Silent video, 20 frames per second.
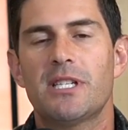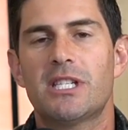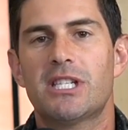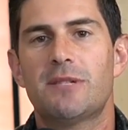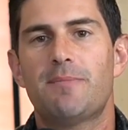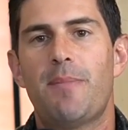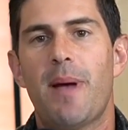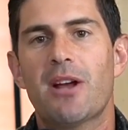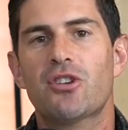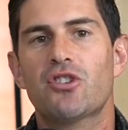
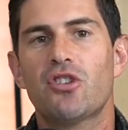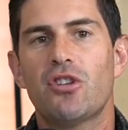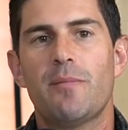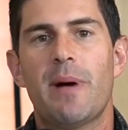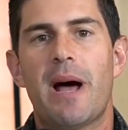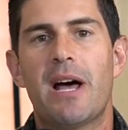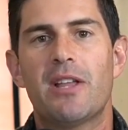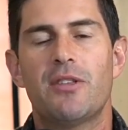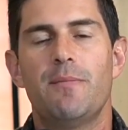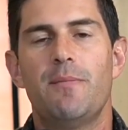special
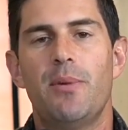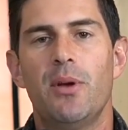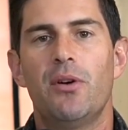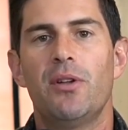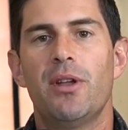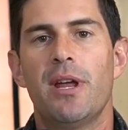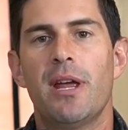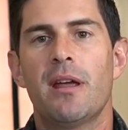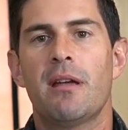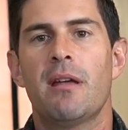about the
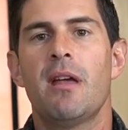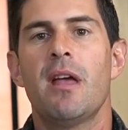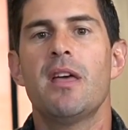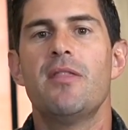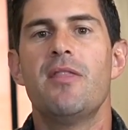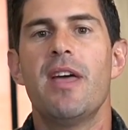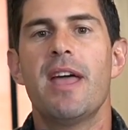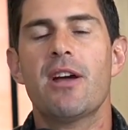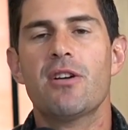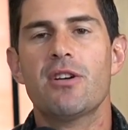building.
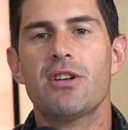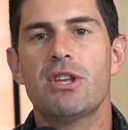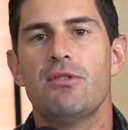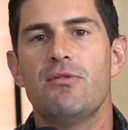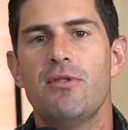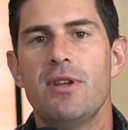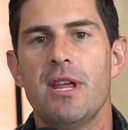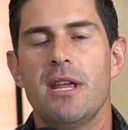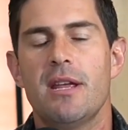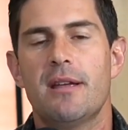They are
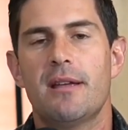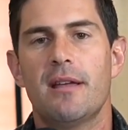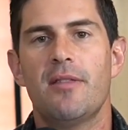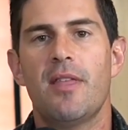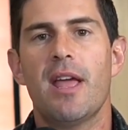unique.